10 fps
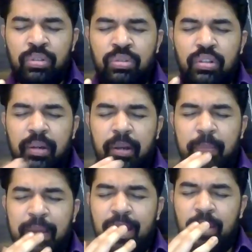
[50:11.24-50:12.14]
do uh,
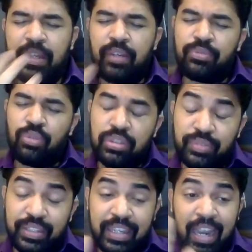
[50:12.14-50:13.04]
P R P. Of course,
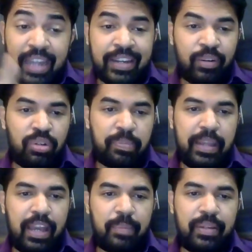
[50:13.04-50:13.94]
we can include P
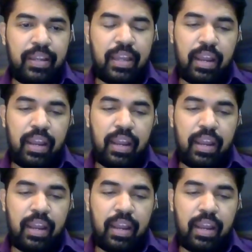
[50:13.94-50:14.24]
R P